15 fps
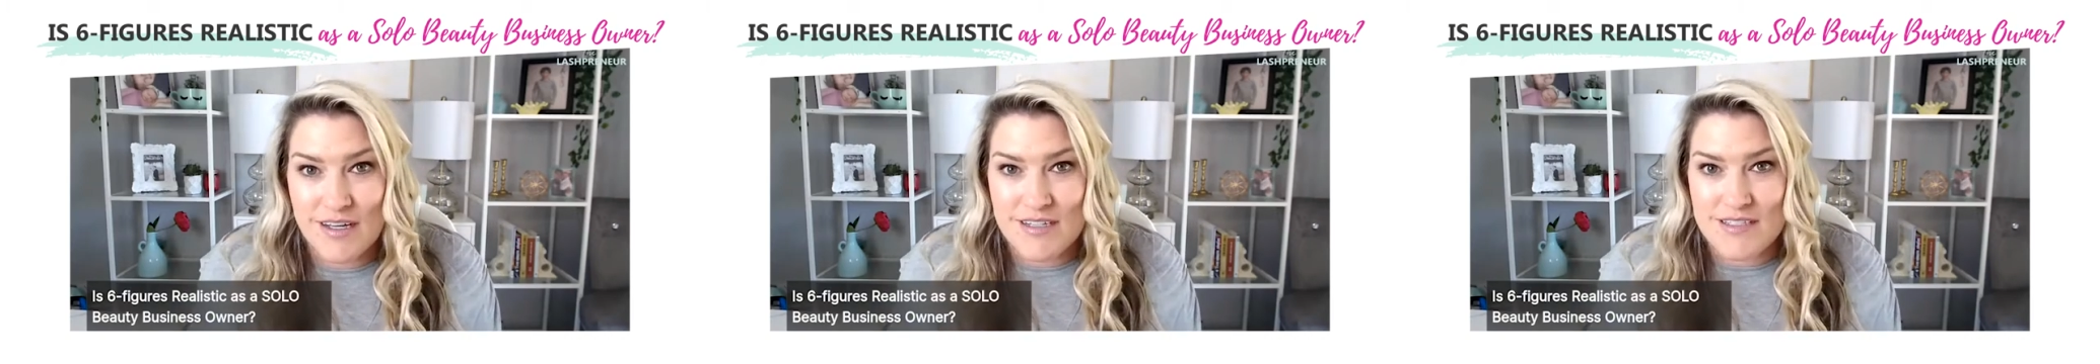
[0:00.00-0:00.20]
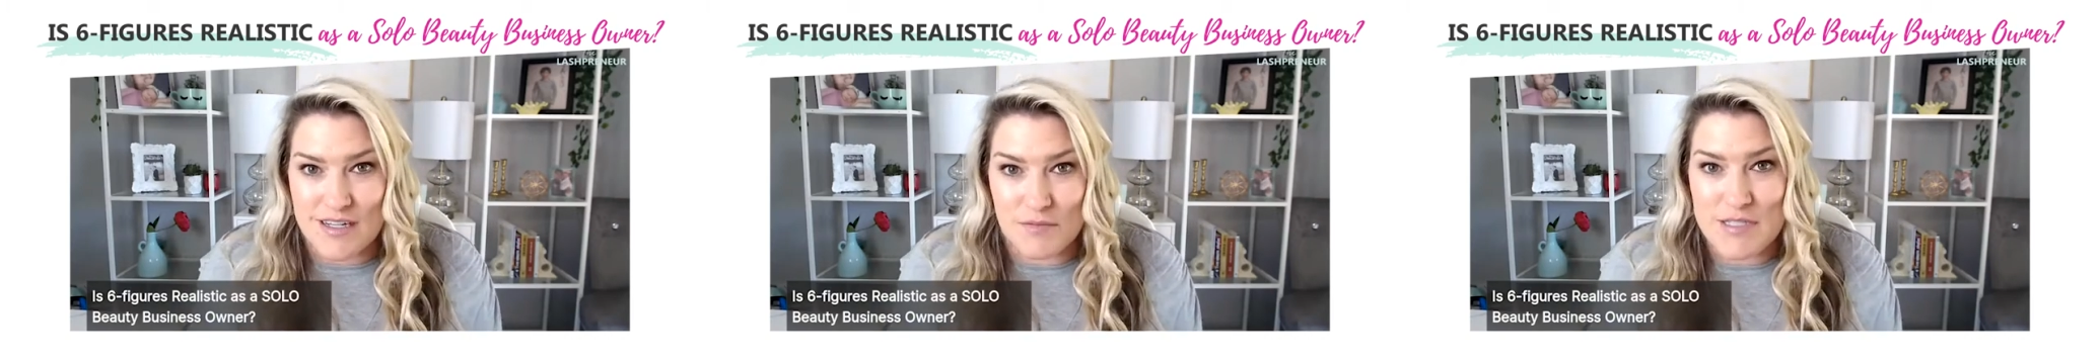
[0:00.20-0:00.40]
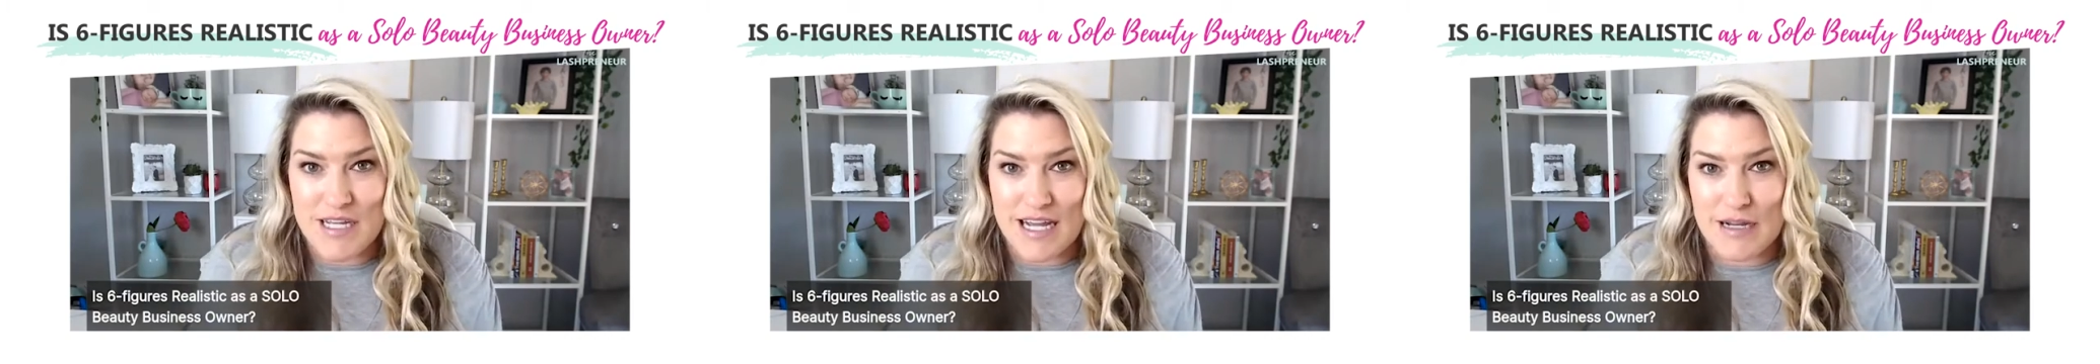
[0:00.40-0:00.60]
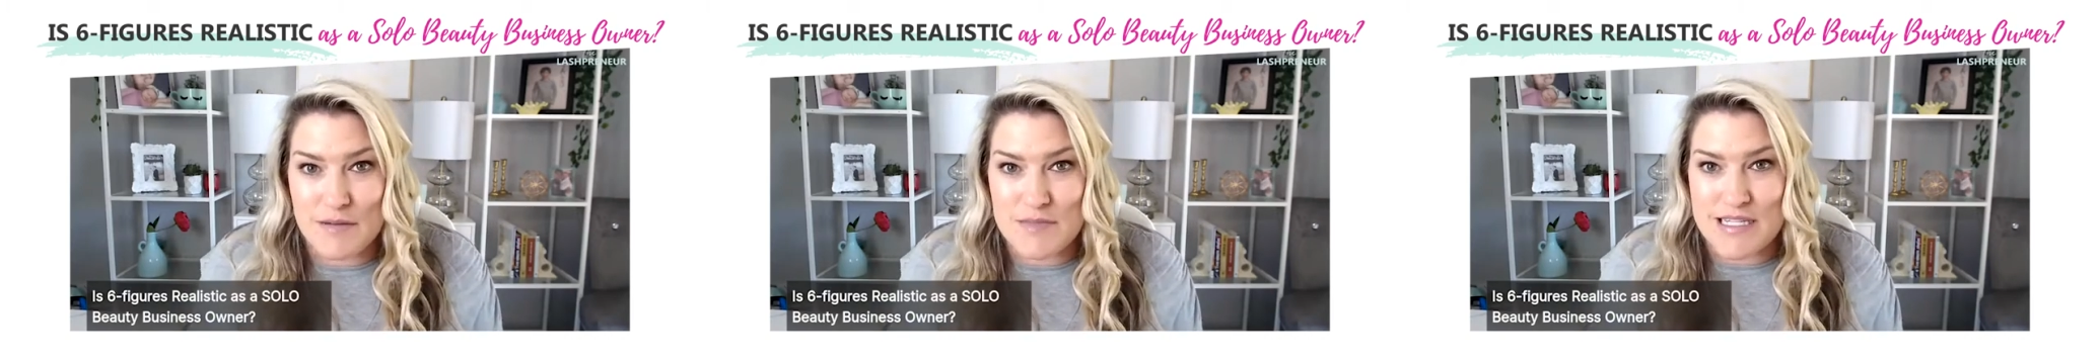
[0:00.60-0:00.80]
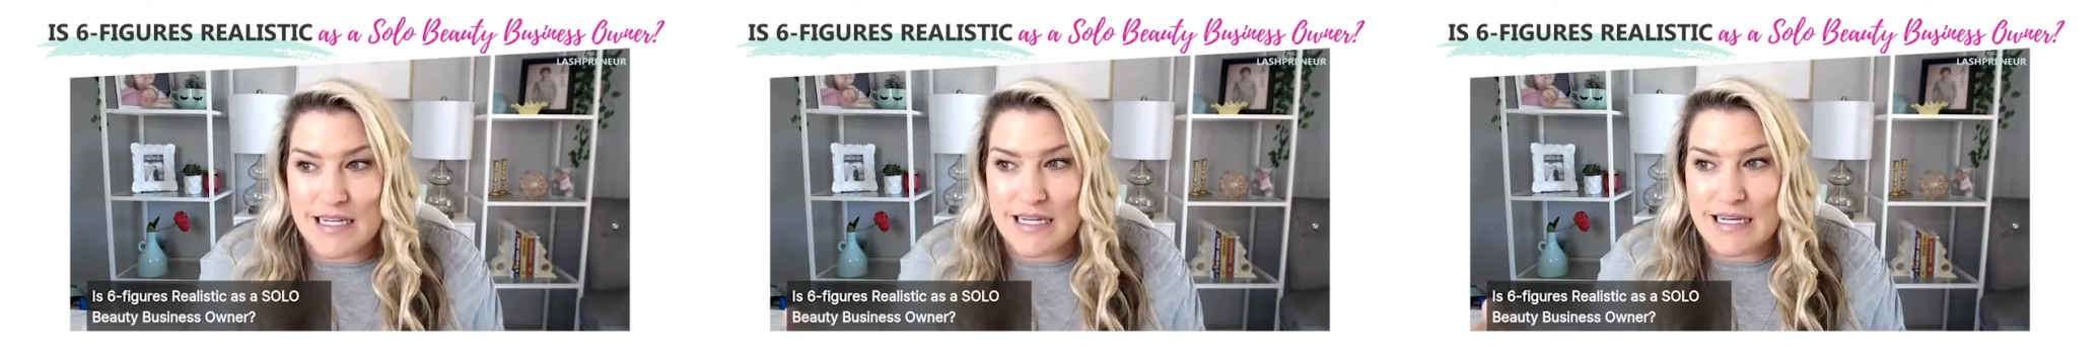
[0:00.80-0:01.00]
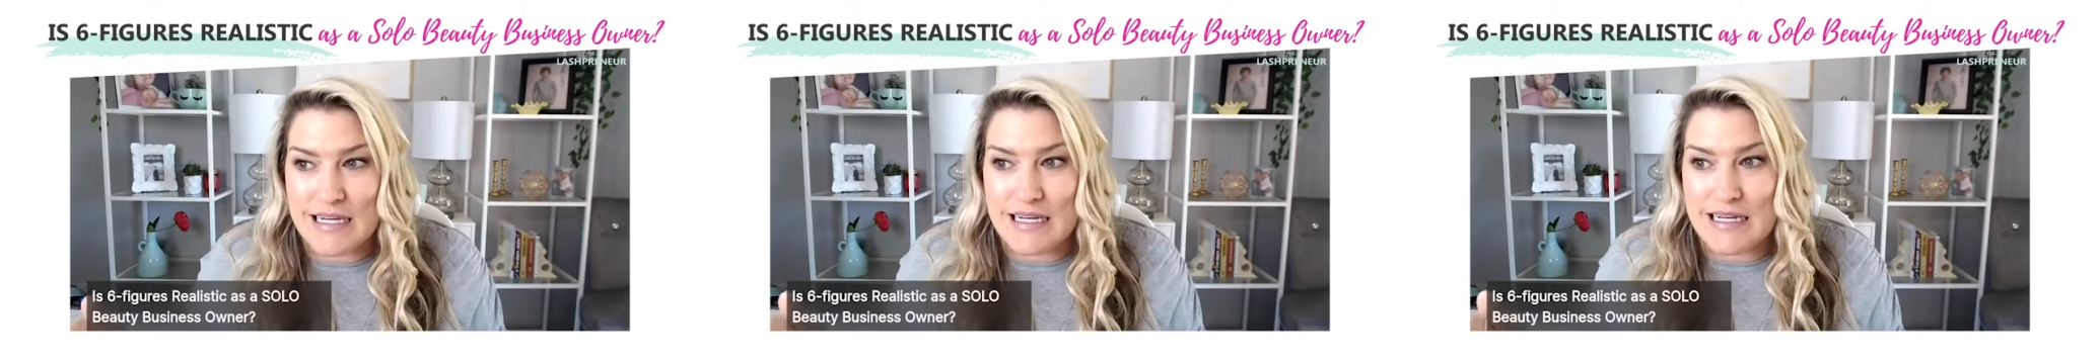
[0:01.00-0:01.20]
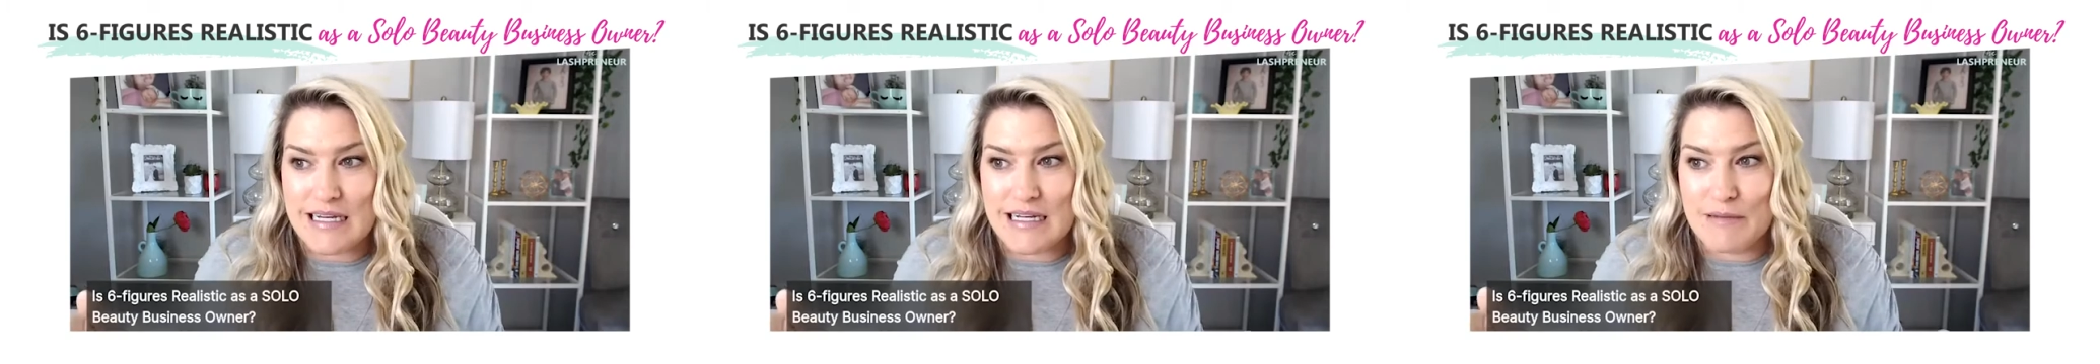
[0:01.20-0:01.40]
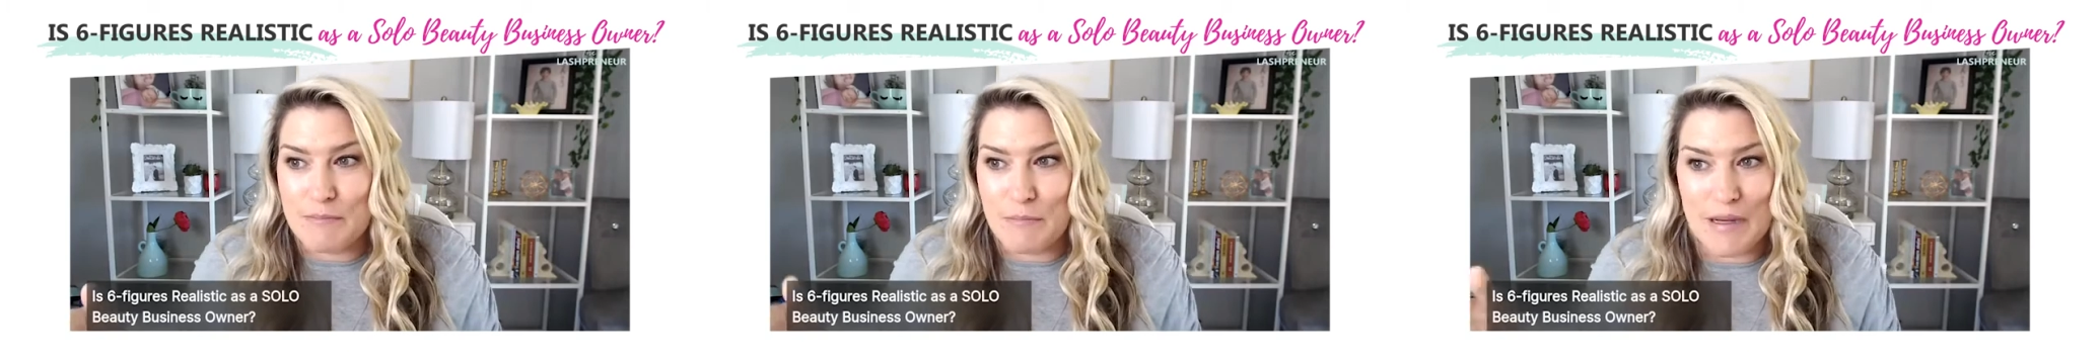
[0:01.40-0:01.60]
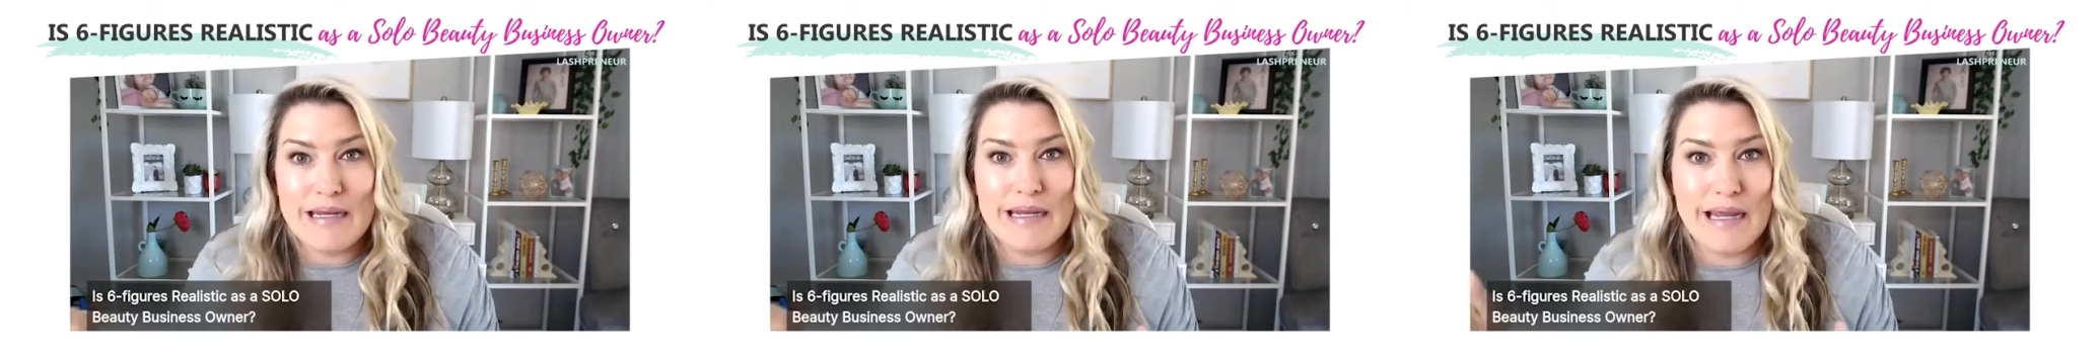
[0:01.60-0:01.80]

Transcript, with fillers: Sometimes money